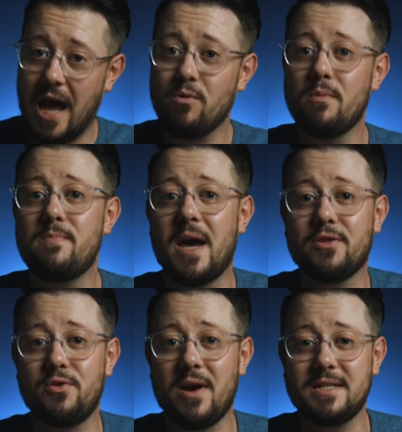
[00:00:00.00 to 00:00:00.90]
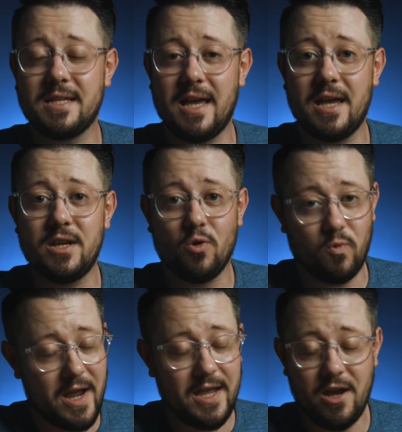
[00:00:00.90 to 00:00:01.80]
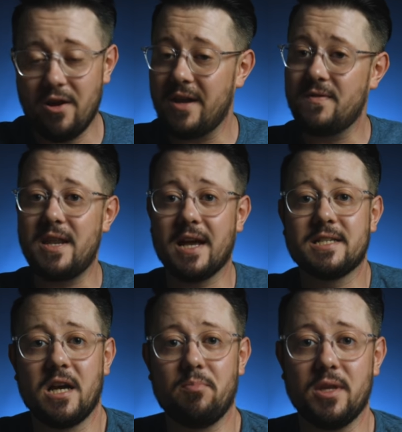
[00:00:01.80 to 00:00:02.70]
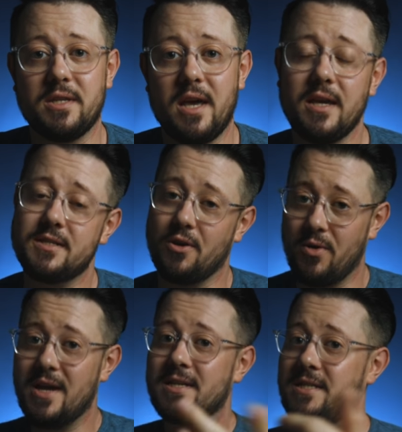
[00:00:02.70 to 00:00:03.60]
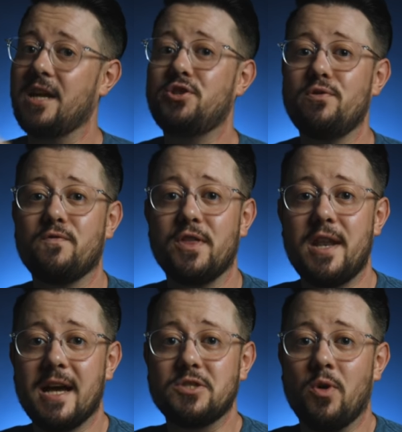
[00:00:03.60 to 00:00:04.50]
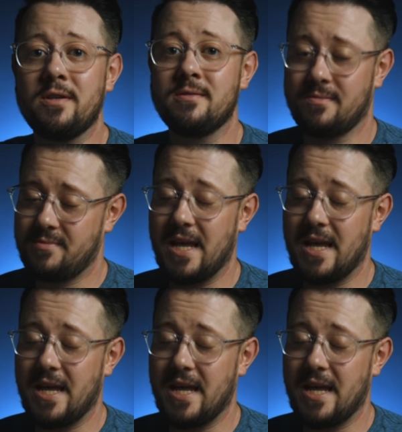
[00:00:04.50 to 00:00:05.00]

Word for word: I will be back to you guys again right here in the next couple of days, so stay tuned for the next one.